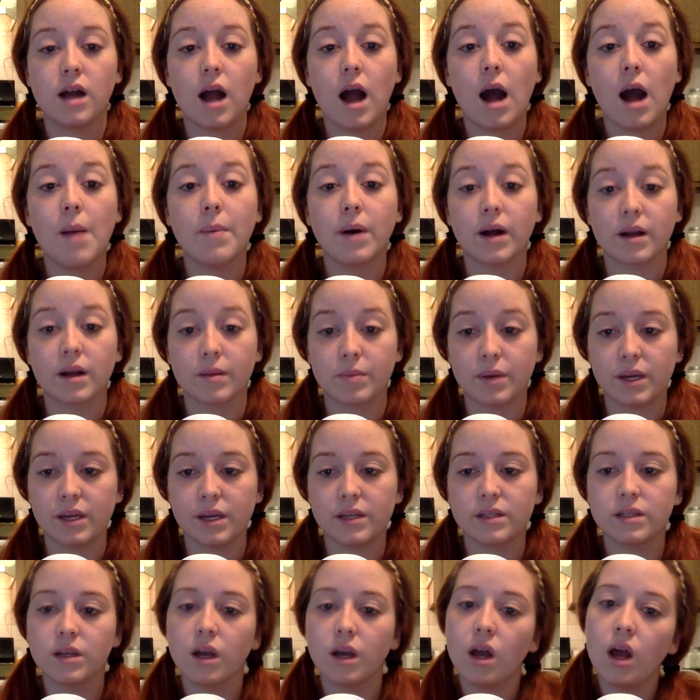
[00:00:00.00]
a buck a
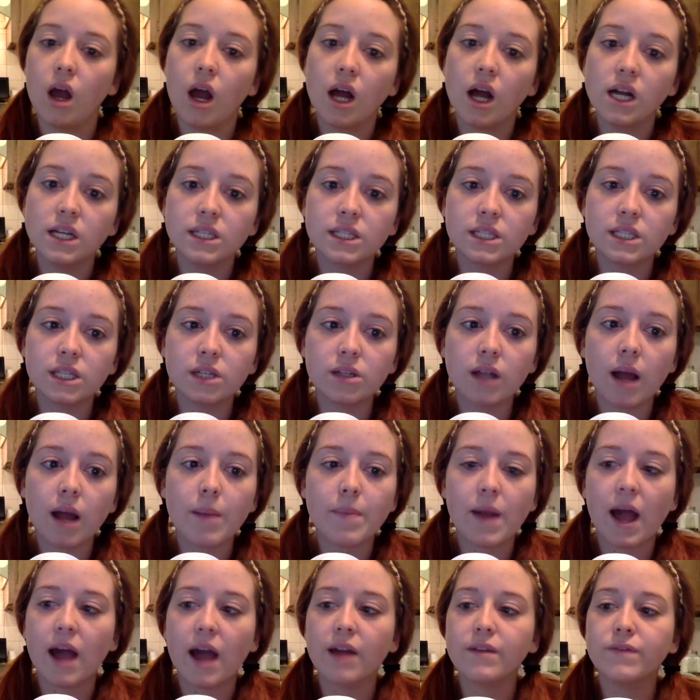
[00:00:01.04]
piece. Still not
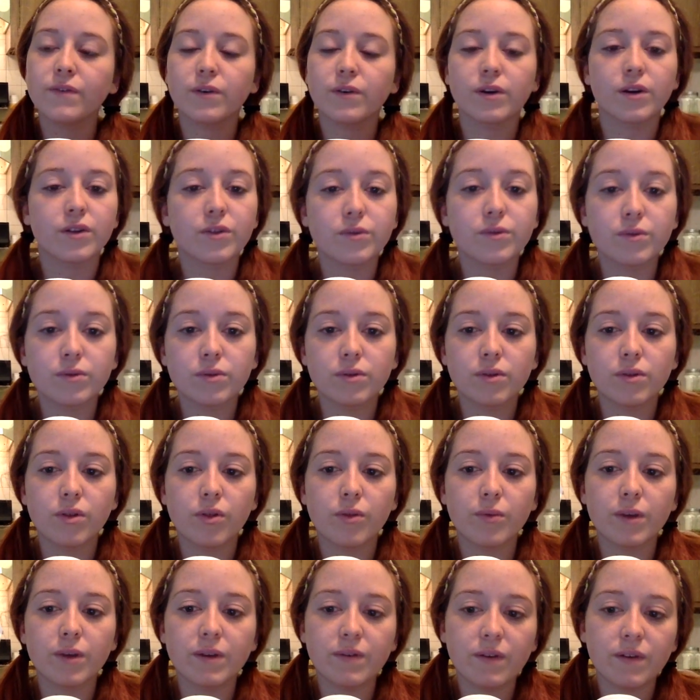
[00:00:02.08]
bad for
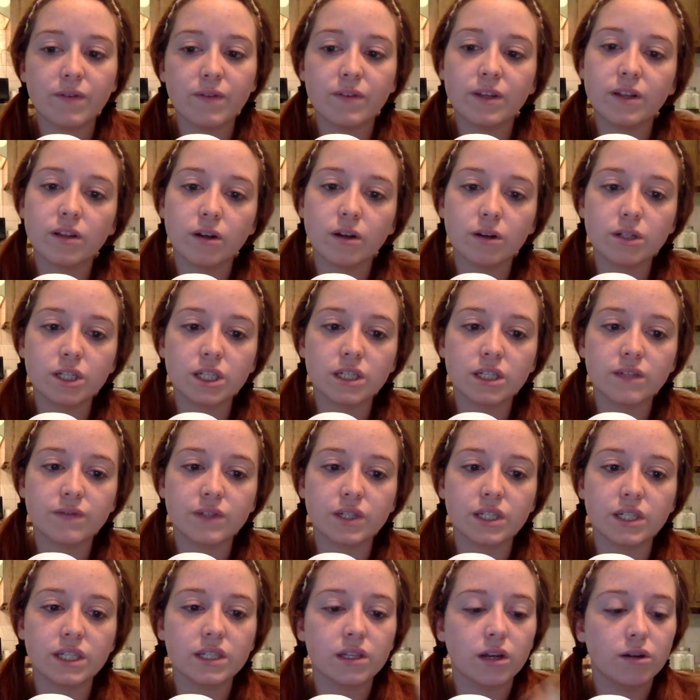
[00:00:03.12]
350 lotion if
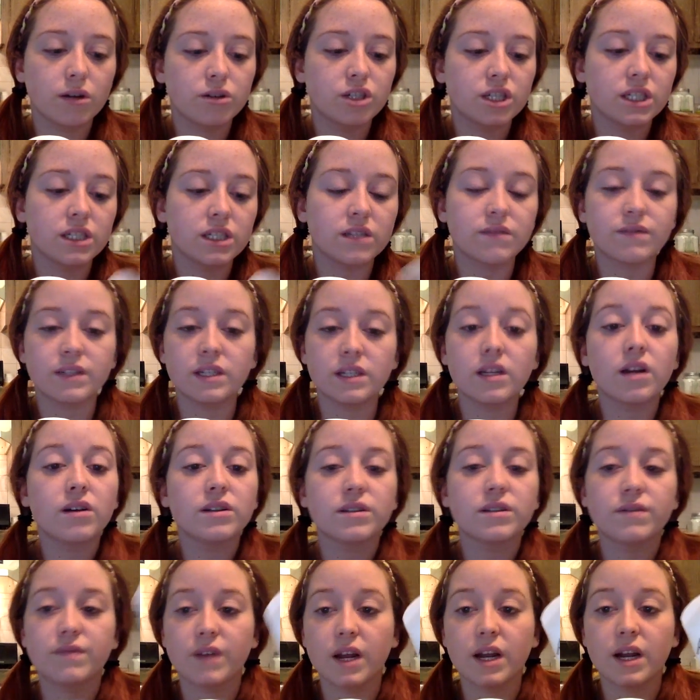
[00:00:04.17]
you need lotion. Aveeno
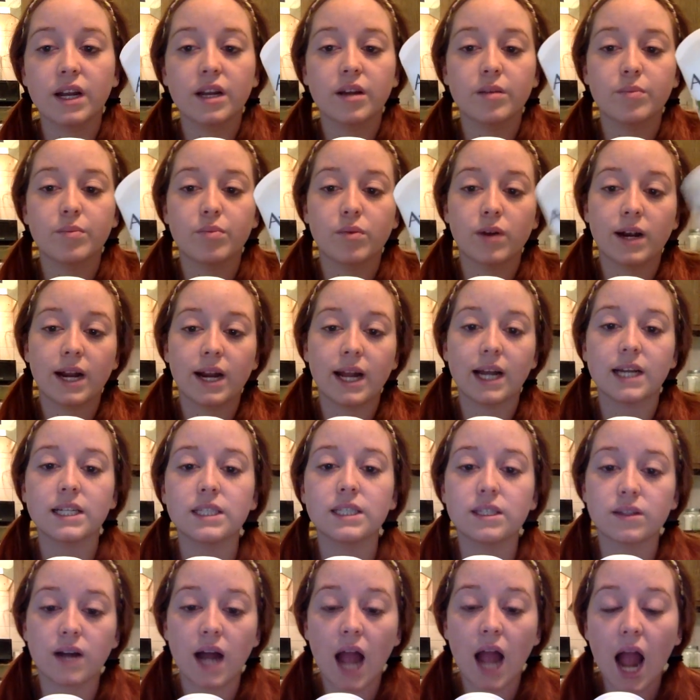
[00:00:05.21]
is a very good brand,
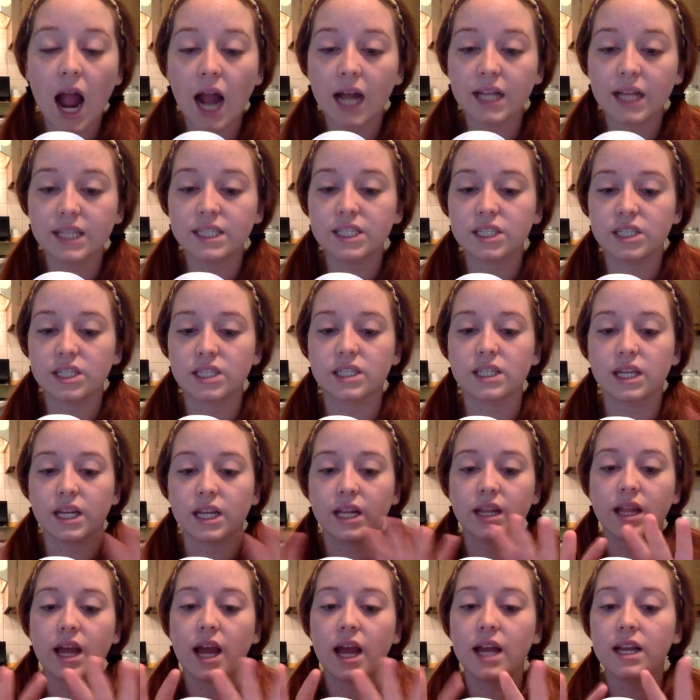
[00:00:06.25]
so I highly suggest
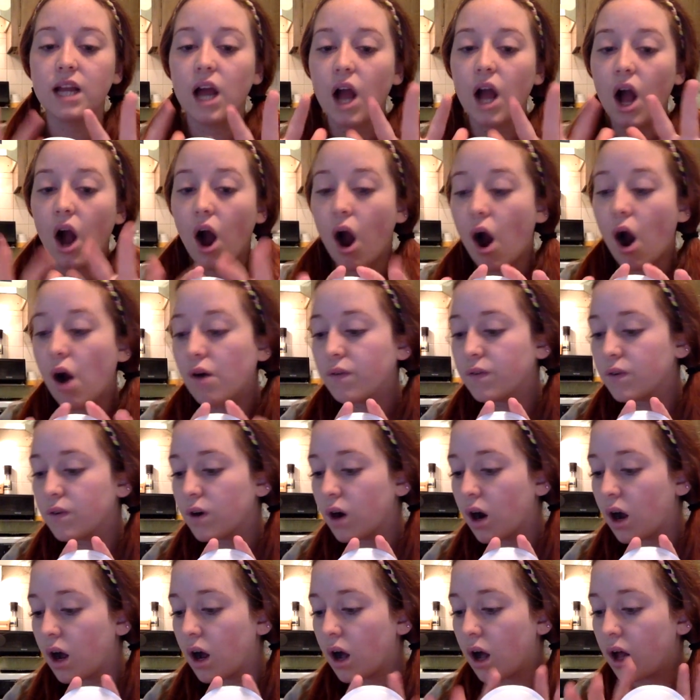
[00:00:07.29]
getting that.
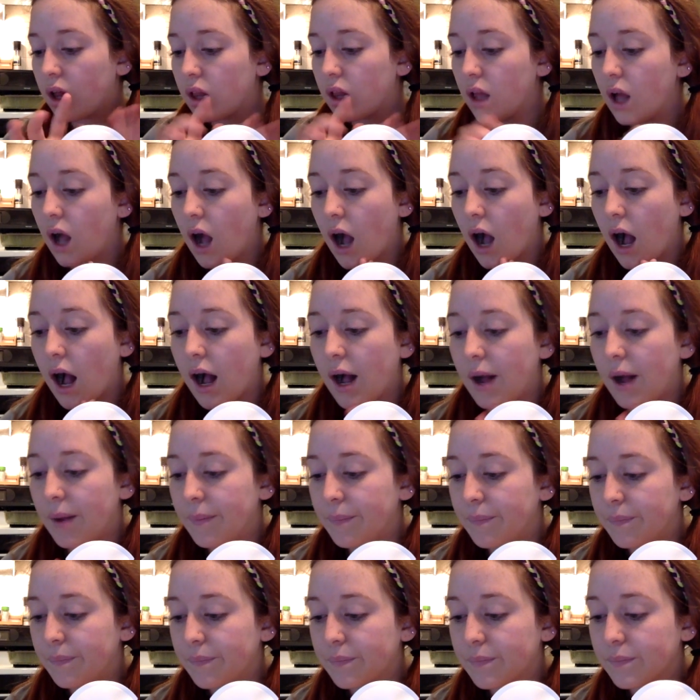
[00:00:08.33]
Overall,
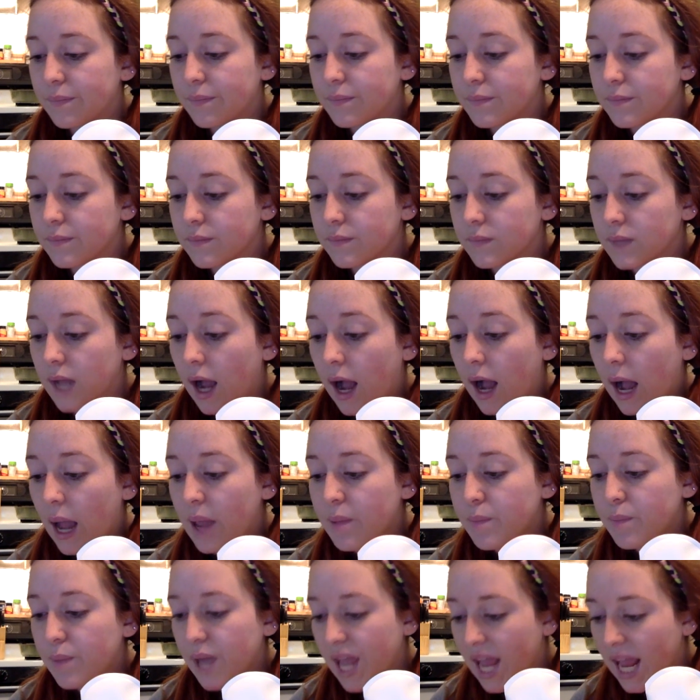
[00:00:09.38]
um,
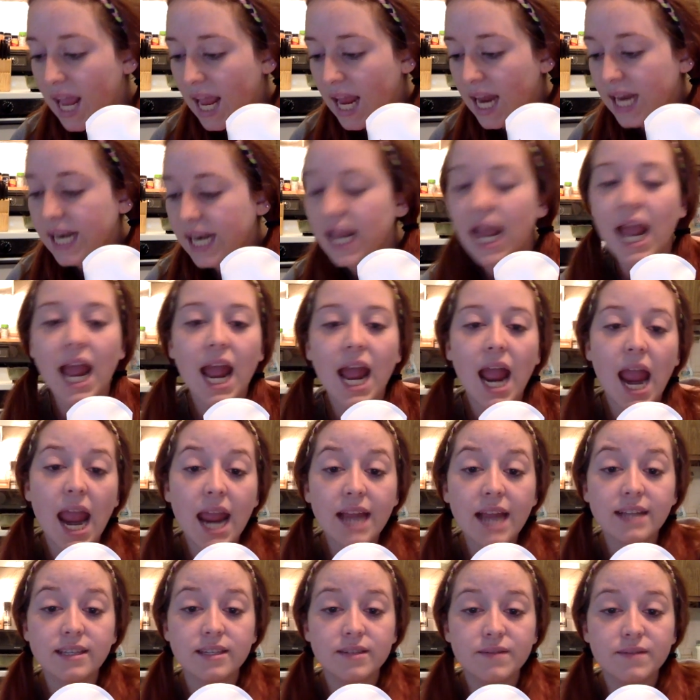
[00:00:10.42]
I paid
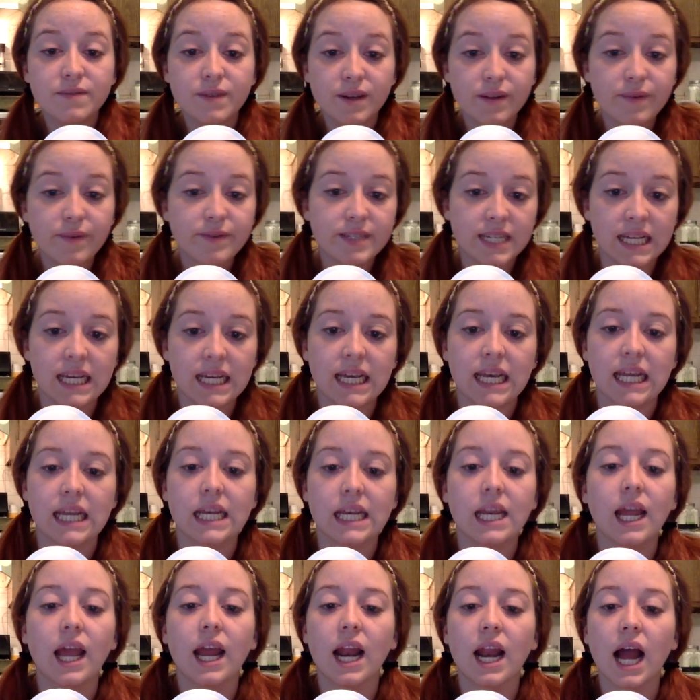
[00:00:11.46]

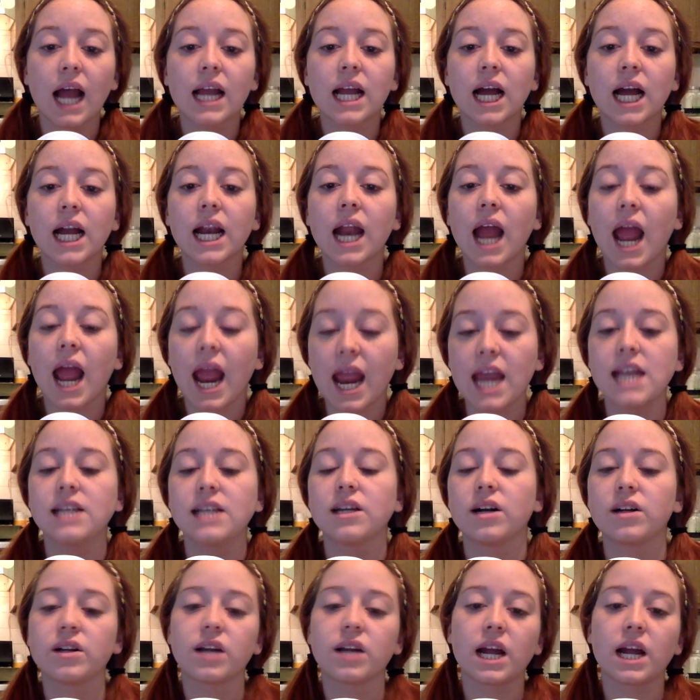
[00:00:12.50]
$8.15 and I got an $8